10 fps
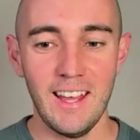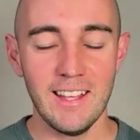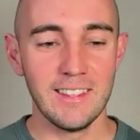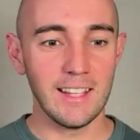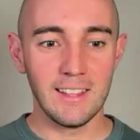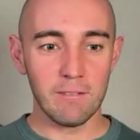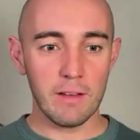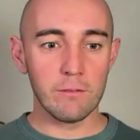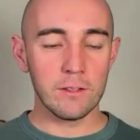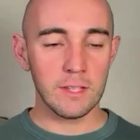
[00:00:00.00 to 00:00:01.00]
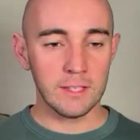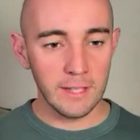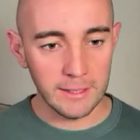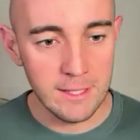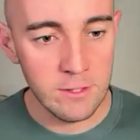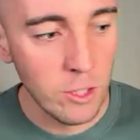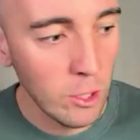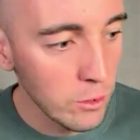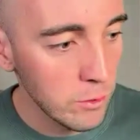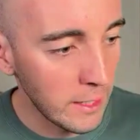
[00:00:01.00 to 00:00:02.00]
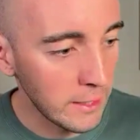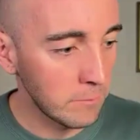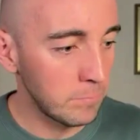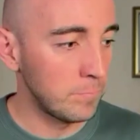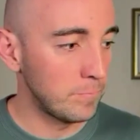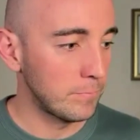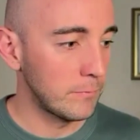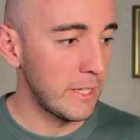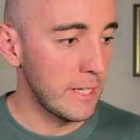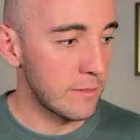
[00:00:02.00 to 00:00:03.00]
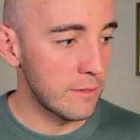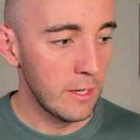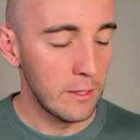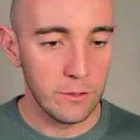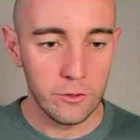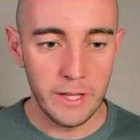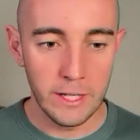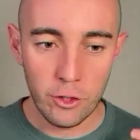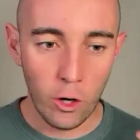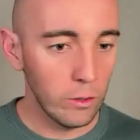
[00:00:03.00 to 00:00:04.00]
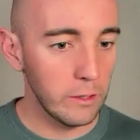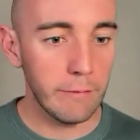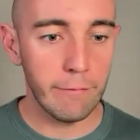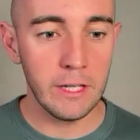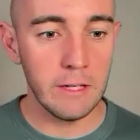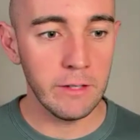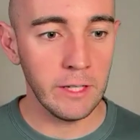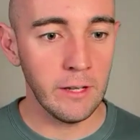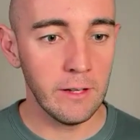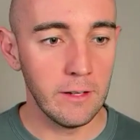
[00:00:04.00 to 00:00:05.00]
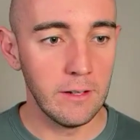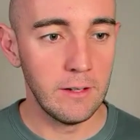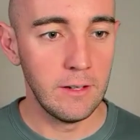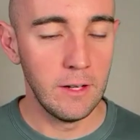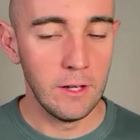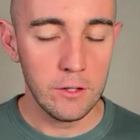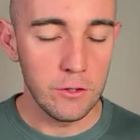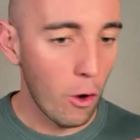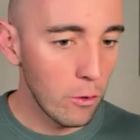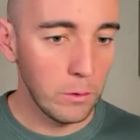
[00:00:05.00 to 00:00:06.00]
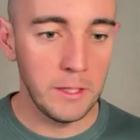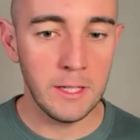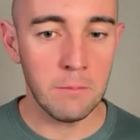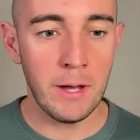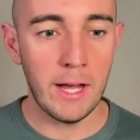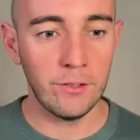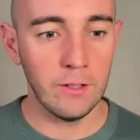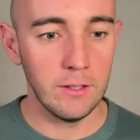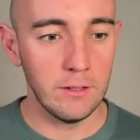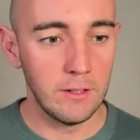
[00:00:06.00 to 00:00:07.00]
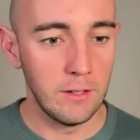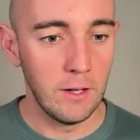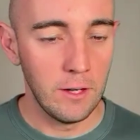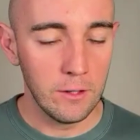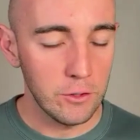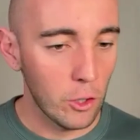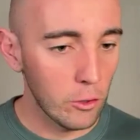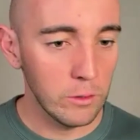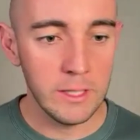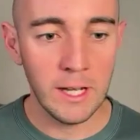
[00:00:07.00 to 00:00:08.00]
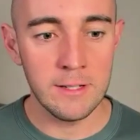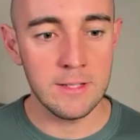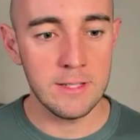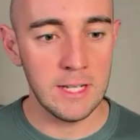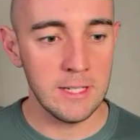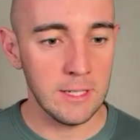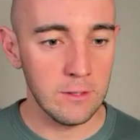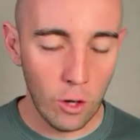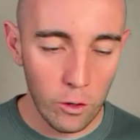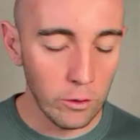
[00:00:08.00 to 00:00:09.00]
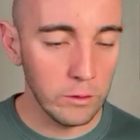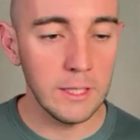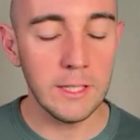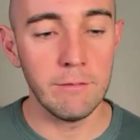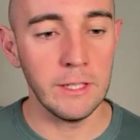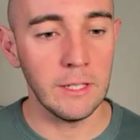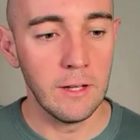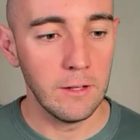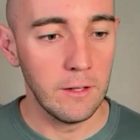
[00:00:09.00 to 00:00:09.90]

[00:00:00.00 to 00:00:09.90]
They love everything. Like, there's no it's they're totally forgiving, totally compassionate, totally understanding, totally loving,